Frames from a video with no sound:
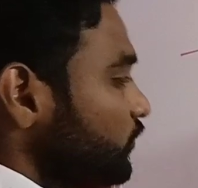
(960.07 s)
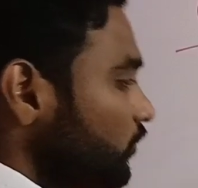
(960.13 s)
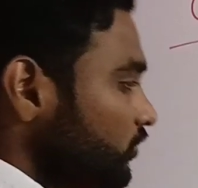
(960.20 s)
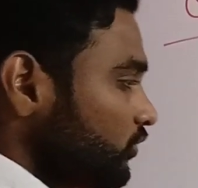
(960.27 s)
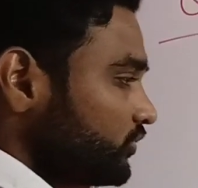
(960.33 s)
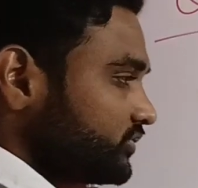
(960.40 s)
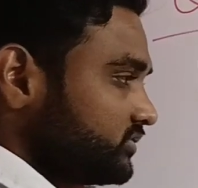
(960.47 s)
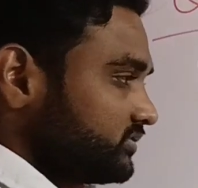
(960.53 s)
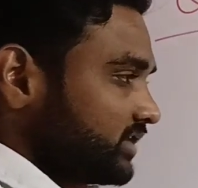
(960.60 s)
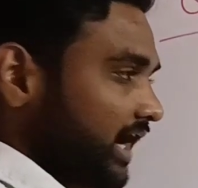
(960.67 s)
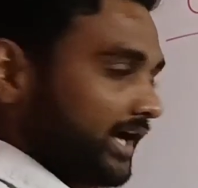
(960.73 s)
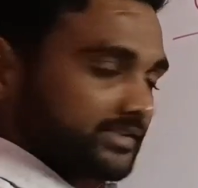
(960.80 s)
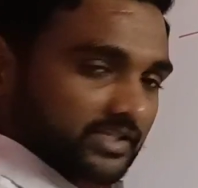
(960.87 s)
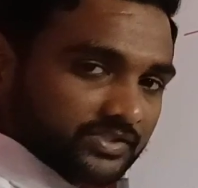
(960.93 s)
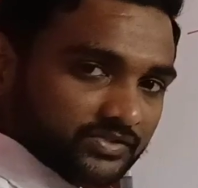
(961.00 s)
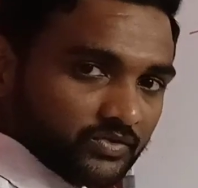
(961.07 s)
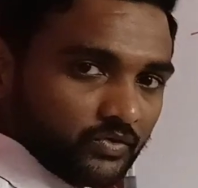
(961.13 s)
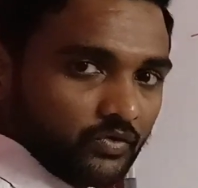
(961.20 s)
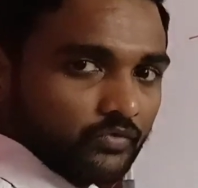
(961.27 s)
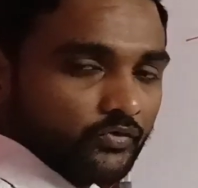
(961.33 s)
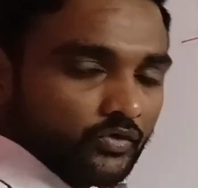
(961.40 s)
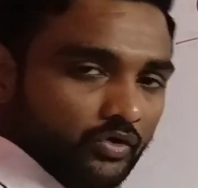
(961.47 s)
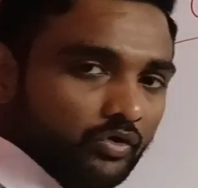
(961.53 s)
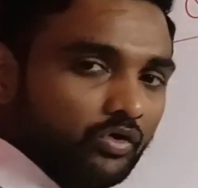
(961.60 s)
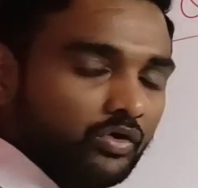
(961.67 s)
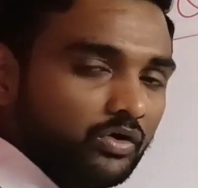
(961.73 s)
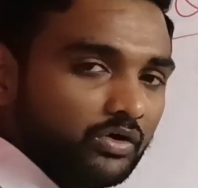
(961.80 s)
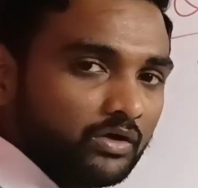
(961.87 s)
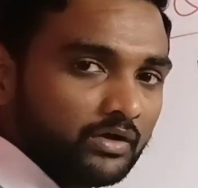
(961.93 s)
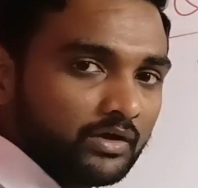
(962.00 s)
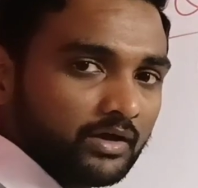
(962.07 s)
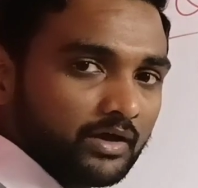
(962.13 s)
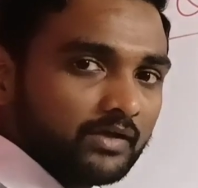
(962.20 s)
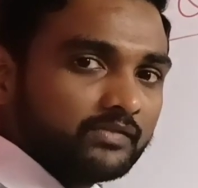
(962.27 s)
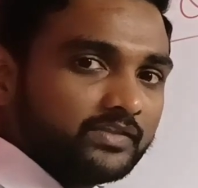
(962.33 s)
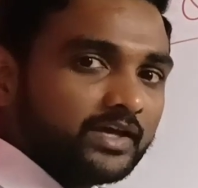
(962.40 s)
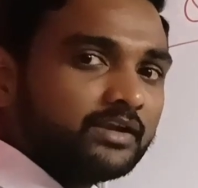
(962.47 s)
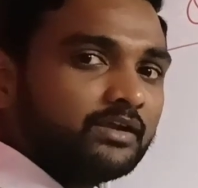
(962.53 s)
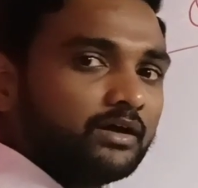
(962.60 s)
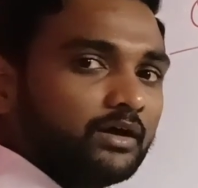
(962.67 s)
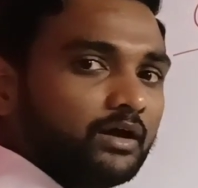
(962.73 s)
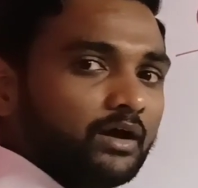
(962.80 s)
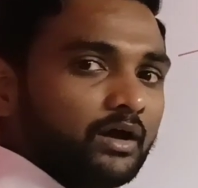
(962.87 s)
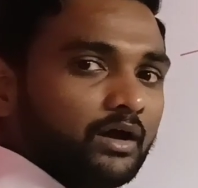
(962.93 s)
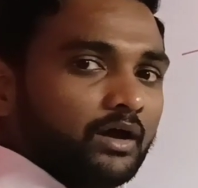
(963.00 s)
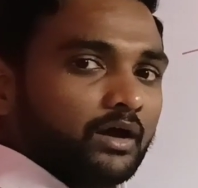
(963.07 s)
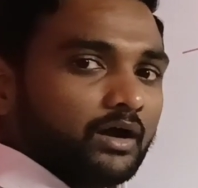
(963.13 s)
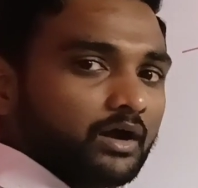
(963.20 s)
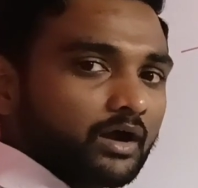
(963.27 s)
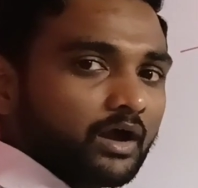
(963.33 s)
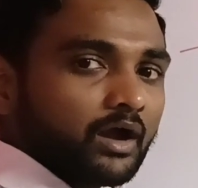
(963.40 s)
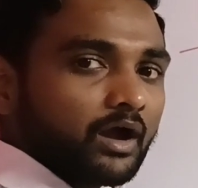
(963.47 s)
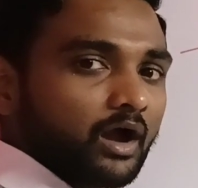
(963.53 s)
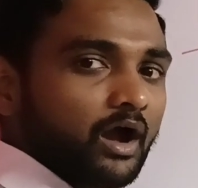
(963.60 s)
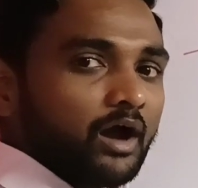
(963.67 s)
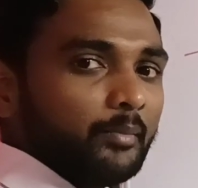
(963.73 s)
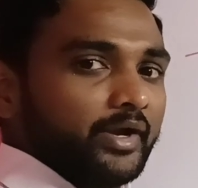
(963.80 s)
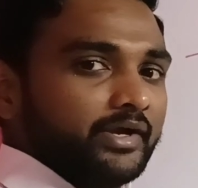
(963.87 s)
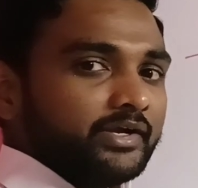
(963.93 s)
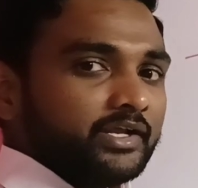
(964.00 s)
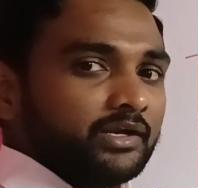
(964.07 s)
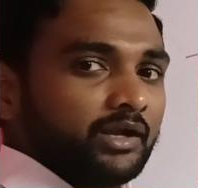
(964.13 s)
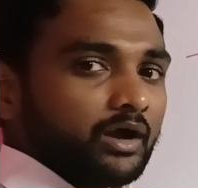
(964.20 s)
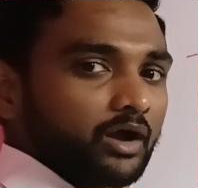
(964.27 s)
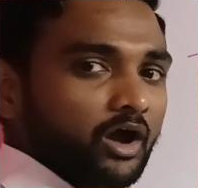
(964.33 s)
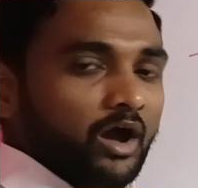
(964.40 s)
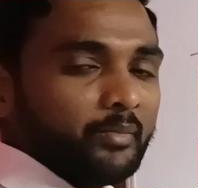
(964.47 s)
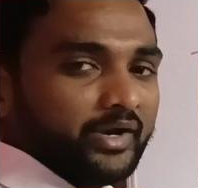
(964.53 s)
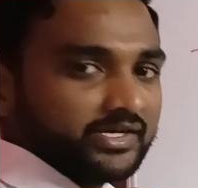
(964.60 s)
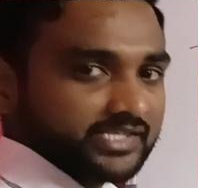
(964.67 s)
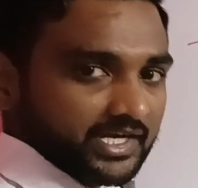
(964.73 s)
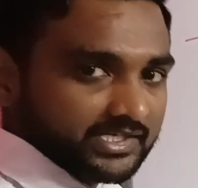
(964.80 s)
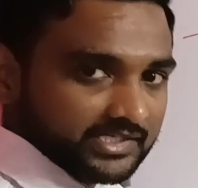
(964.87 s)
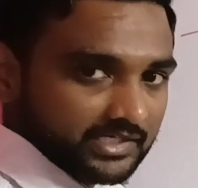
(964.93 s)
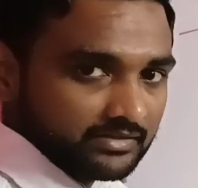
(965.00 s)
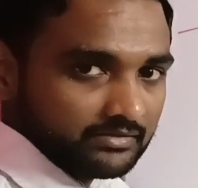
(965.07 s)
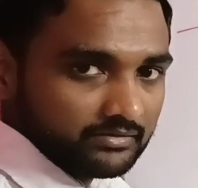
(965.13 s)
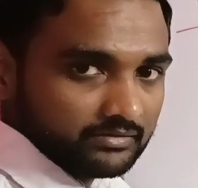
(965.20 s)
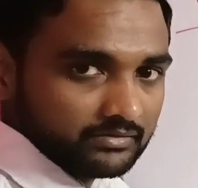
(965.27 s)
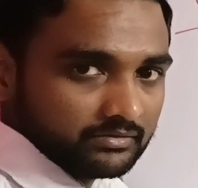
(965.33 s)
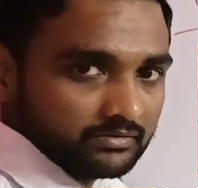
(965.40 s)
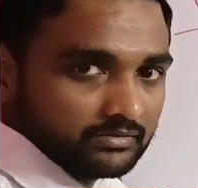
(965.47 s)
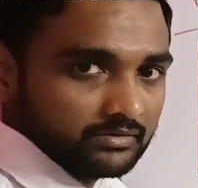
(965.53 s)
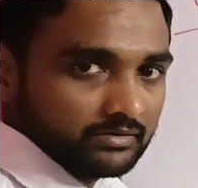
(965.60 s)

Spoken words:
4 questions answers, if you know, then comment in comment section.